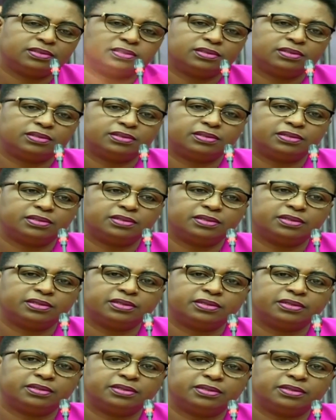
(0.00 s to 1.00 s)

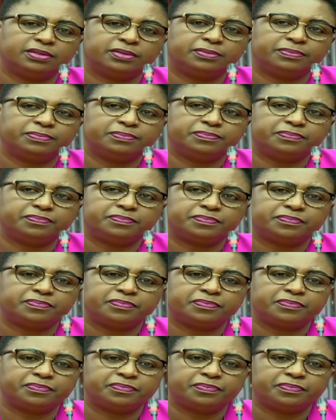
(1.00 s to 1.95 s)
[no speech]